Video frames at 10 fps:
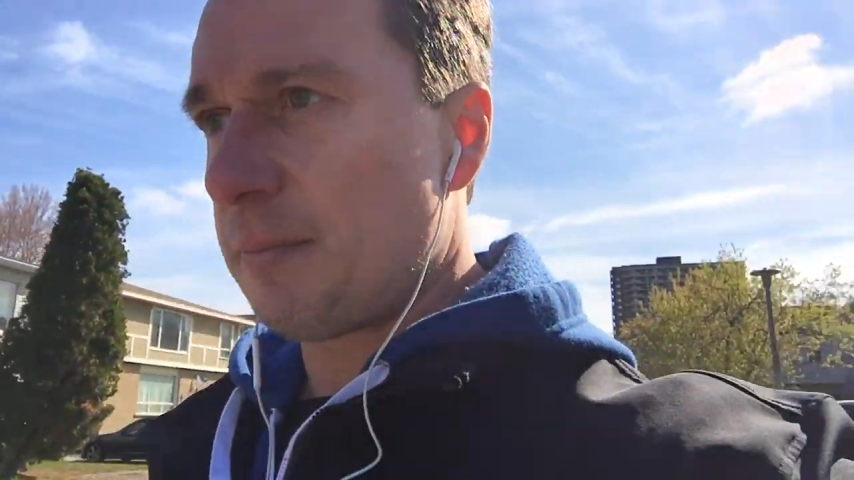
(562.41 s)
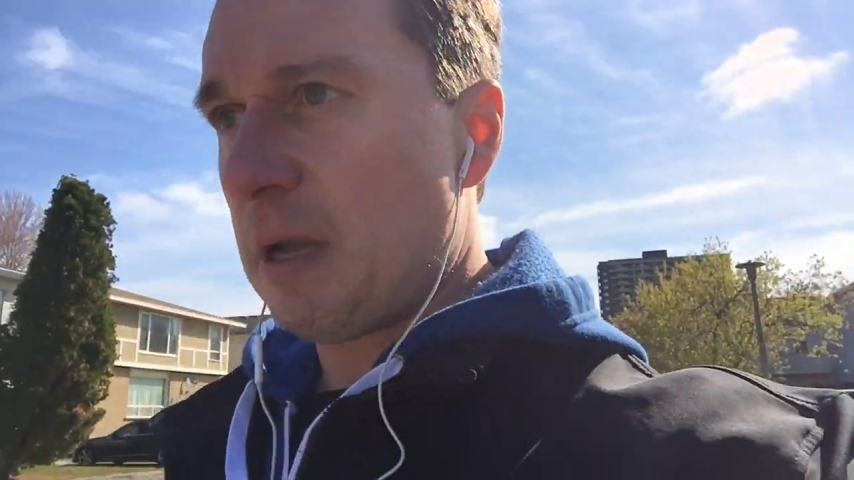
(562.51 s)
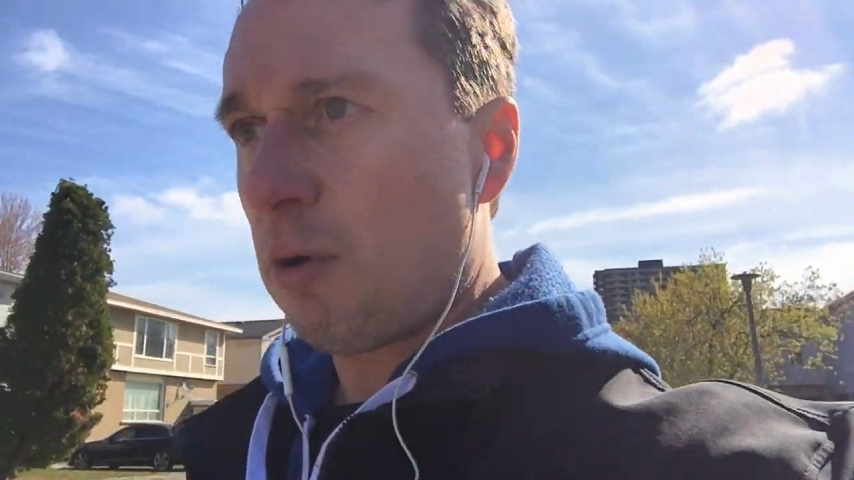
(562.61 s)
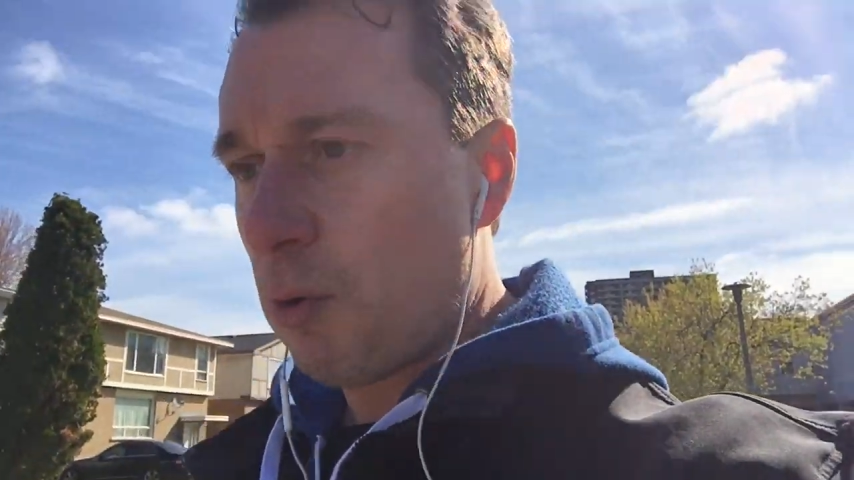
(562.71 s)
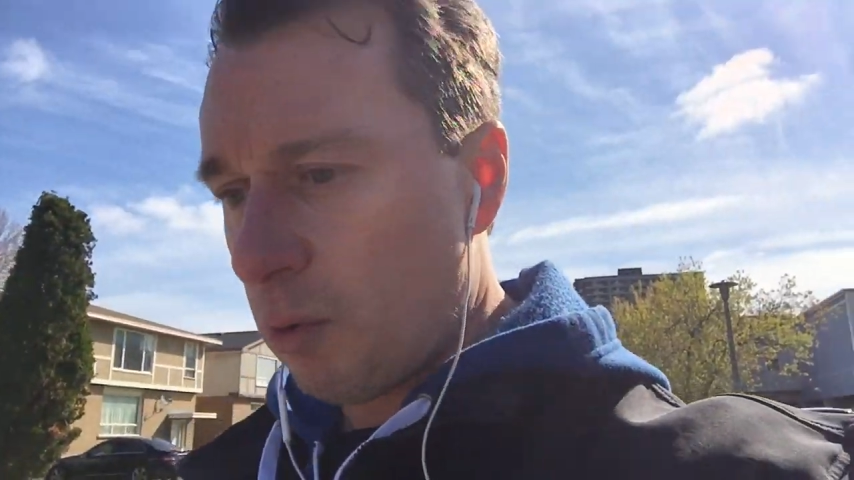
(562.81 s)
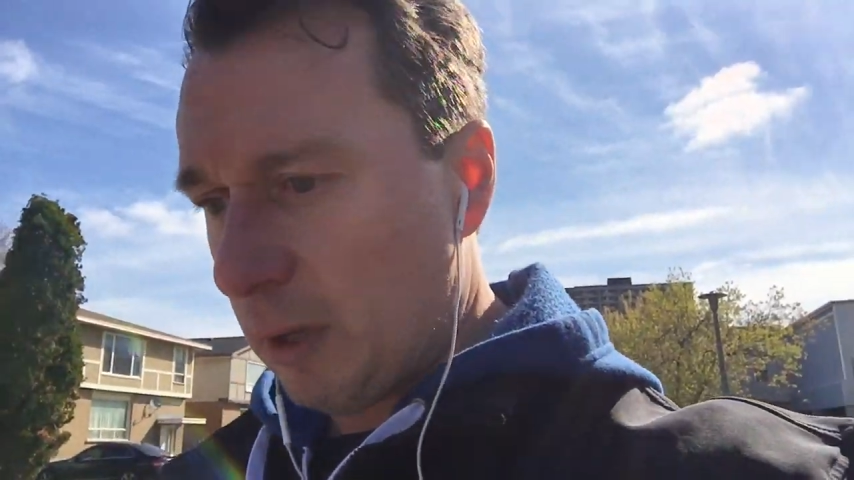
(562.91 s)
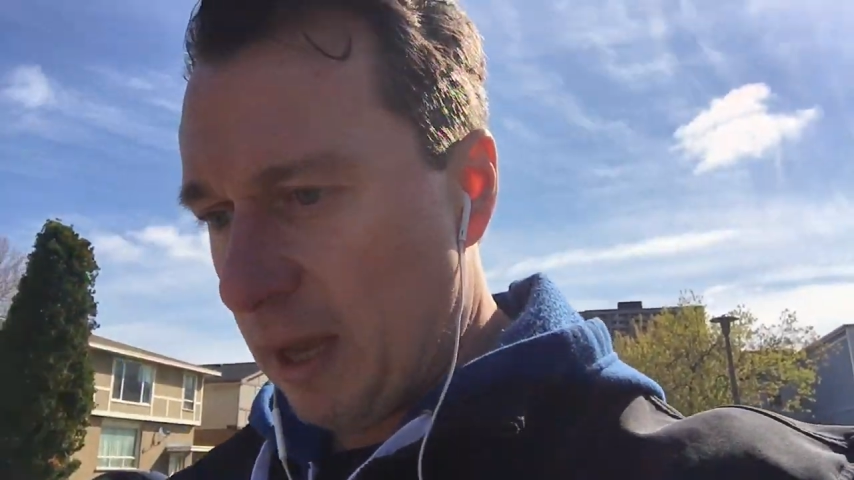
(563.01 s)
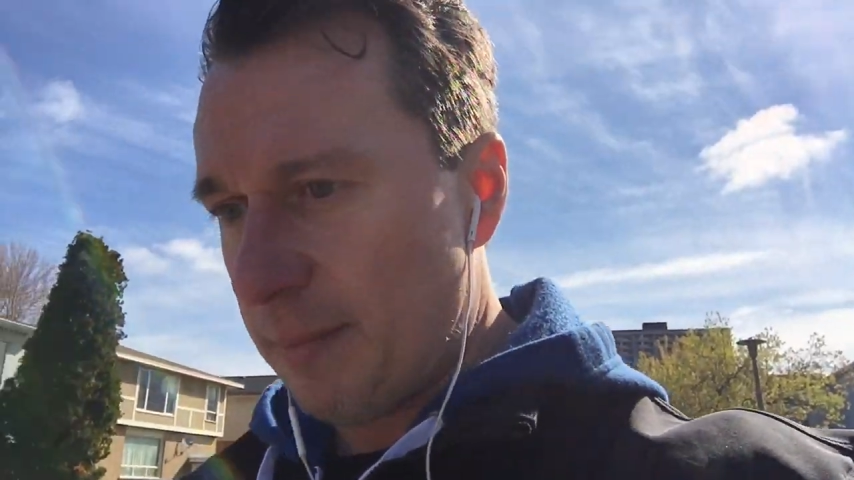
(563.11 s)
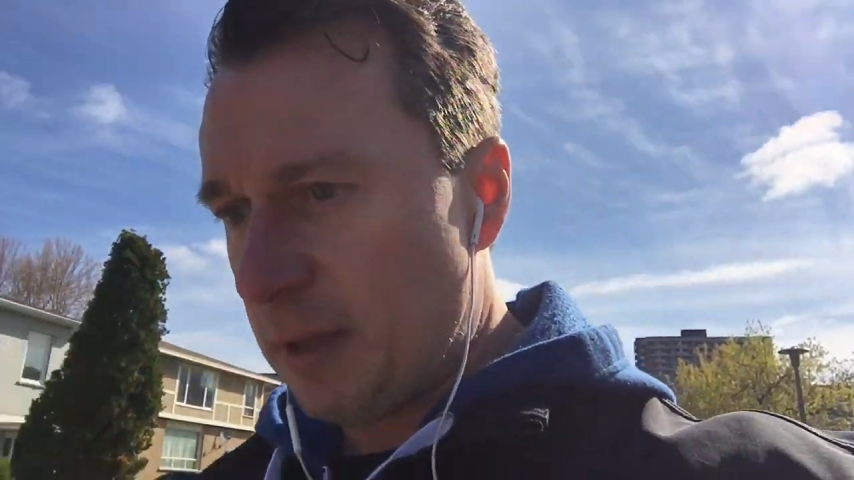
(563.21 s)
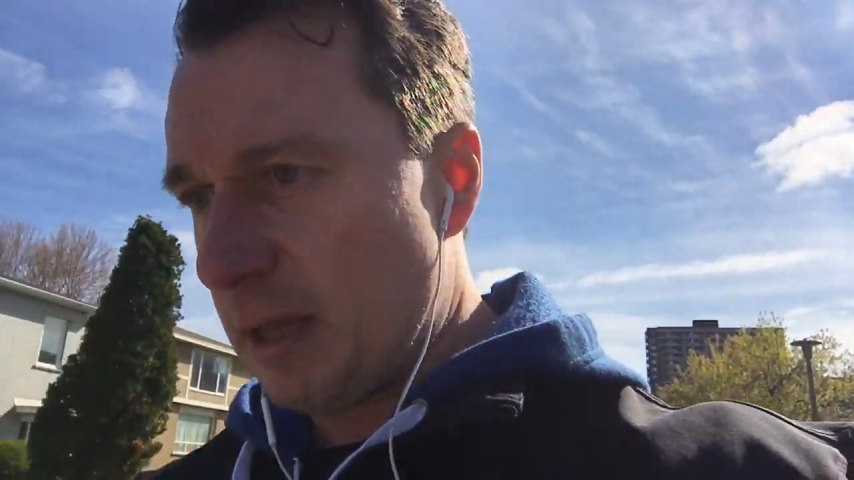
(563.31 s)
be who
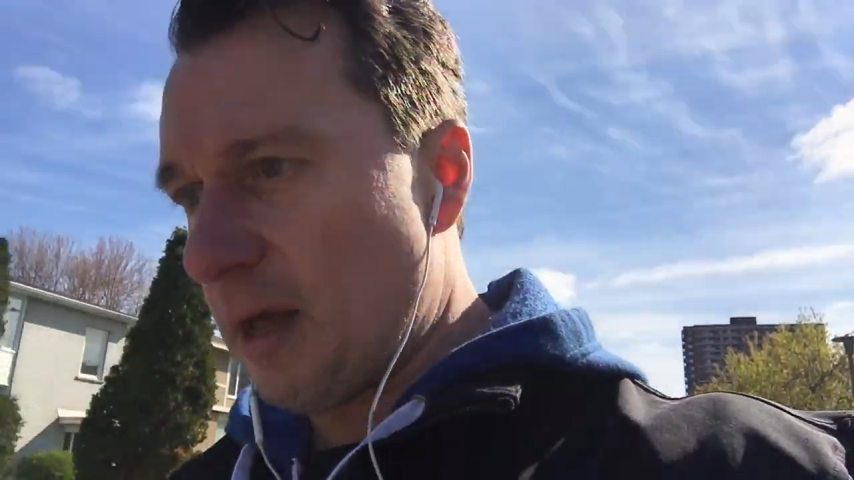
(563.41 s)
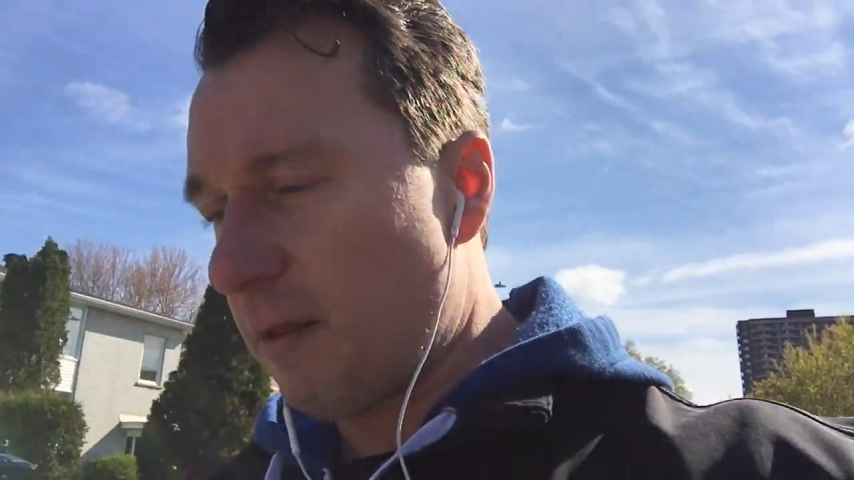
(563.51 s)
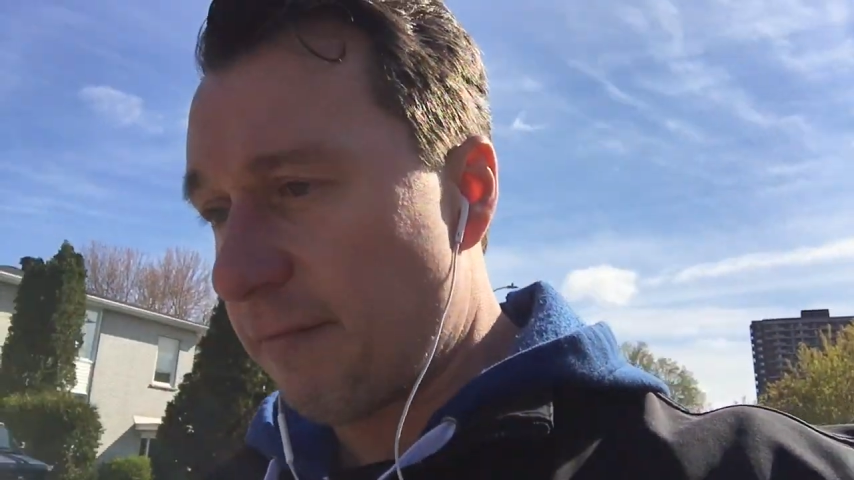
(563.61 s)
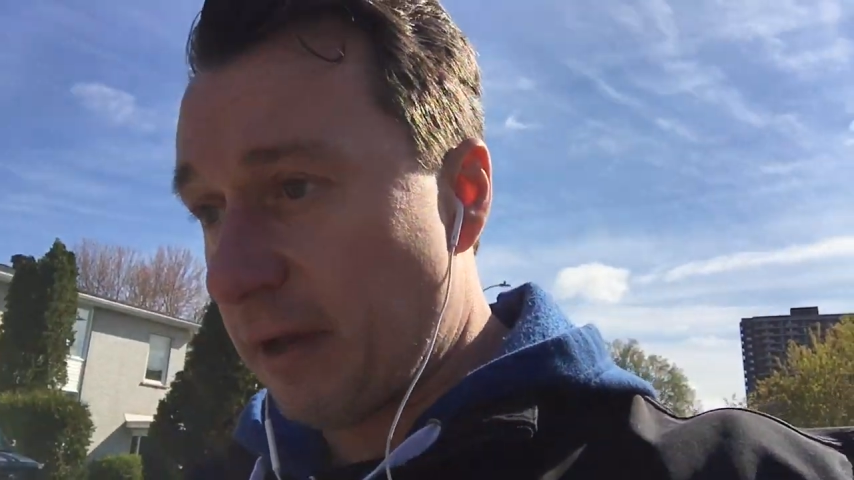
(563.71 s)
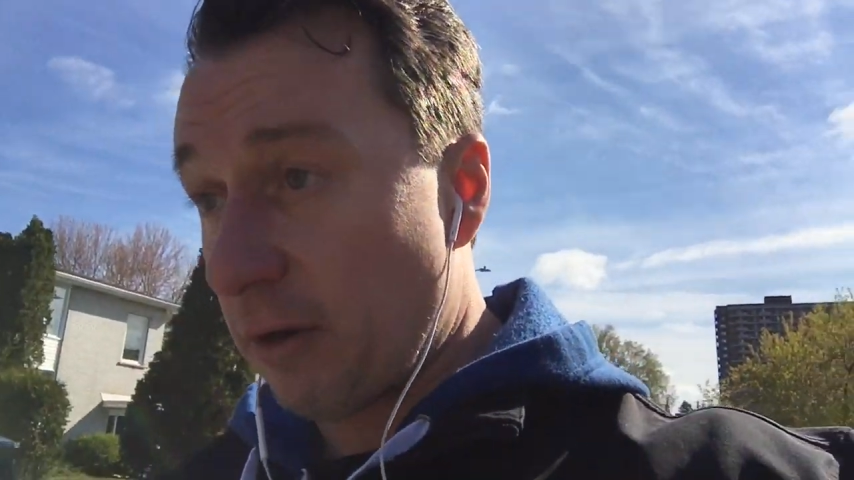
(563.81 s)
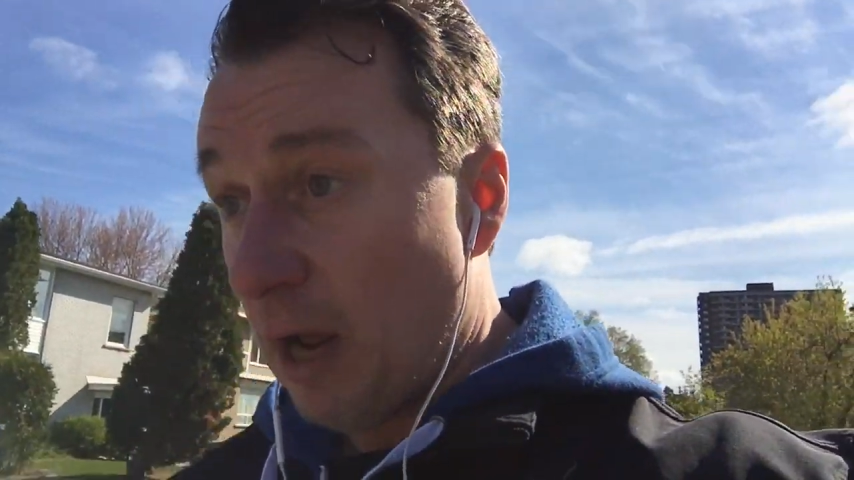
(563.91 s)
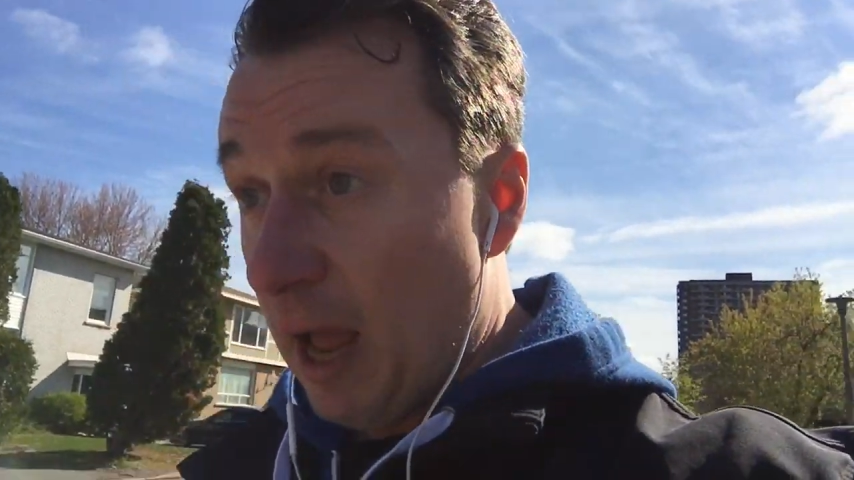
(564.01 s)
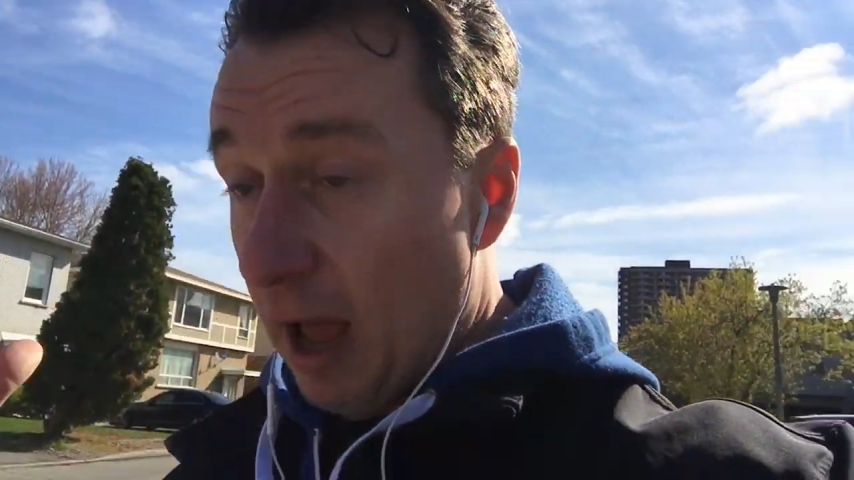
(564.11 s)
came in the elevator.